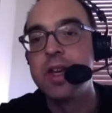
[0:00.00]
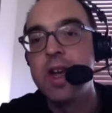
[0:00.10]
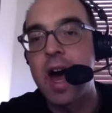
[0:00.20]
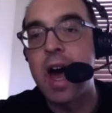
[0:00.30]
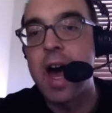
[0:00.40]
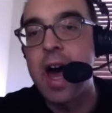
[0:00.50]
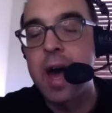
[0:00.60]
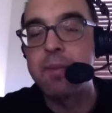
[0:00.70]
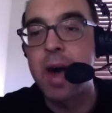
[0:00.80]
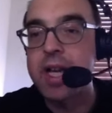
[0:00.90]

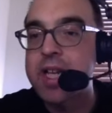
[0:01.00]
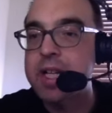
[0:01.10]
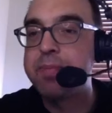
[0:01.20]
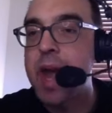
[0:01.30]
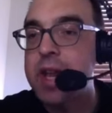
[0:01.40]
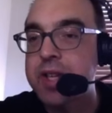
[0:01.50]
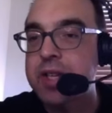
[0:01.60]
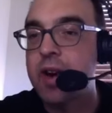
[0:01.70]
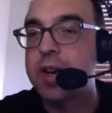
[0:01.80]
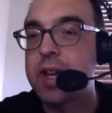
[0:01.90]
Mike says Ben has a
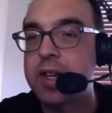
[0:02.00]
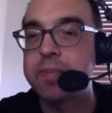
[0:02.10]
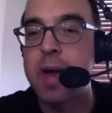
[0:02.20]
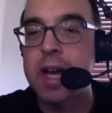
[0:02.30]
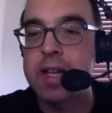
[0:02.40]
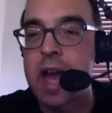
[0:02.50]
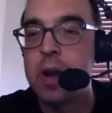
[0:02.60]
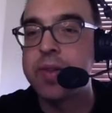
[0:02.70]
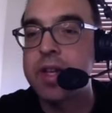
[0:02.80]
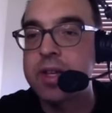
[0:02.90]
target on his back now
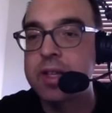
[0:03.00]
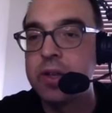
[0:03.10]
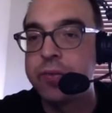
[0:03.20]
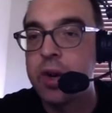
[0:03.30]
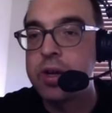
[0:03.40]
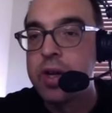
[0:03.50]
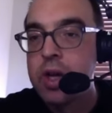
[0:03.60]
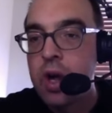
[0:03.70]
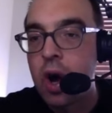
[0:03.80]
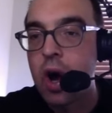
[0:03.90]
with his slew foot
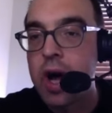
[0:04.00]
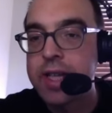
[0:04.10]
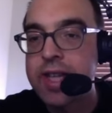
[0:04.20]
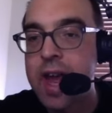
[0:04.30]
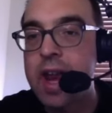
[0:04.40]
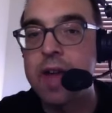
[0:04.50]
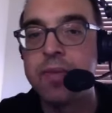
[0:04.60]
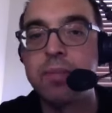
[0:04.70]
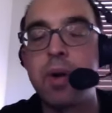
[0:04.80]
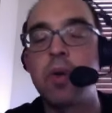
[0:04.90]
on Tanev
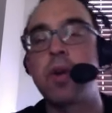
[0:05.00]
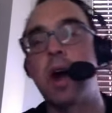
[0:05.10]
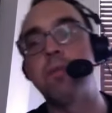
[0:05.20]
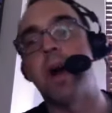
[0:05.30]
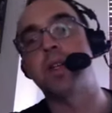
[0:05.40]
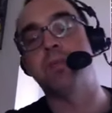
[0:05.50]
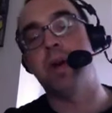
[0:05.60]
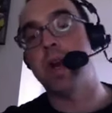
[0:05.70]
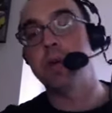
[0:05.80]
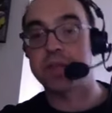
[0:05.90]
and poke on
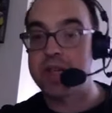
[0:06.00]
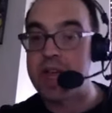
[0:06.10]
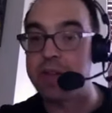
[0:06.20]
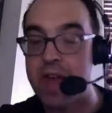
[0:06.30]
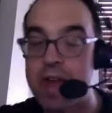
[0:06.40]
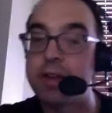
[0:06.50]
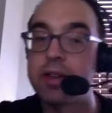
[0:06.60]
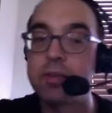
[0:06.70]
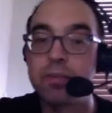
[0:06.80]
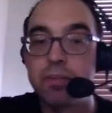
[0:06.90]
Mangiapane. We'll see how that
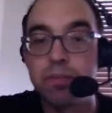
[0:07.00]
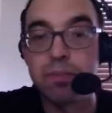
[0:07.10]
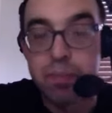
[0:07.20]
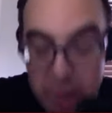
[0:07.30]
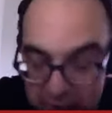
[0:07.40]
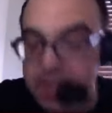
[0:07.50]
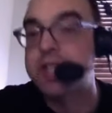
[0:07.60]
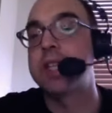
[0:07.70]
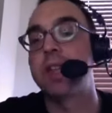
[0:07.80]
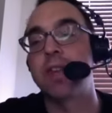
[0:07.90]
plays
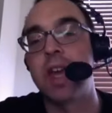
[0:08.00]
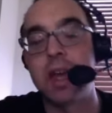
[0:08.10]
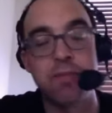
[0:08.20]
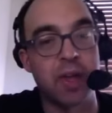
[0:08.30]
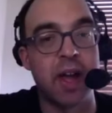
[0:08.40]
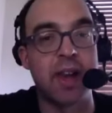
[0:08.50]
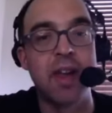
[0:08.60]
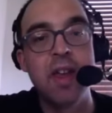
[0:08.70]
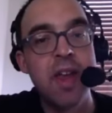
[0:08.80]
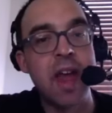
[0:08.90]
into the game plan
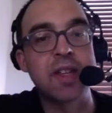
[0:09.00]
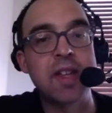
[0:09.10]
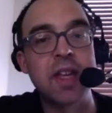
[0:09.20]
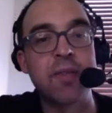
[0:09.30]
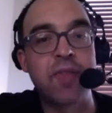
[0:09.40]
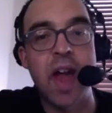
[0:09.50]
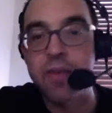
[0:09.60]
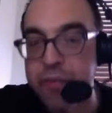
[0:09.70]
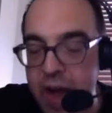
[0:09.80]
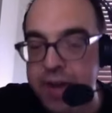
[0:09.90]
and see if that
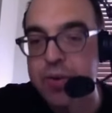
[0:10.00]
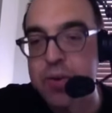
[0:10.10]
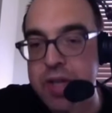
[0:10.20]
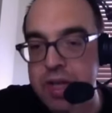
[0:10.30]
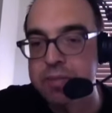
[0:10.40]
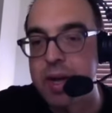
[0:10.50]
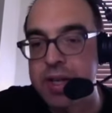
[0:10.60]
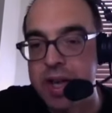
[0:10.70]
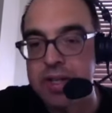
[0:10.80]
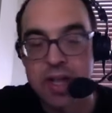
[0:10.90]
factors into
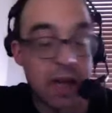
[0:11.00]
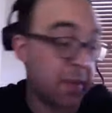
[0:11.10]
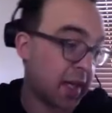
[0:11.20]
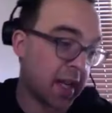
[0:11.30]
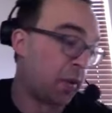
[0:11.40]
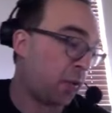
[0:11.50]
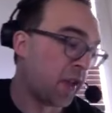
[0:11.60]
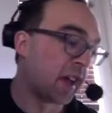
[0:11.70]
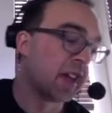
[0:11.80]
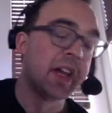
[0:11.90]
Monday's game, because
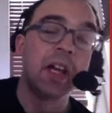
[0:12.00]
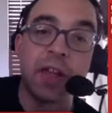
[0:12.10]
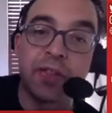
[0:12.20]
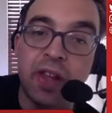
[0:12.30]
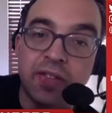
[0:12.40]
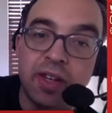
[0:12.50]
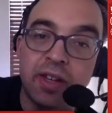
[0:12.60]
I think that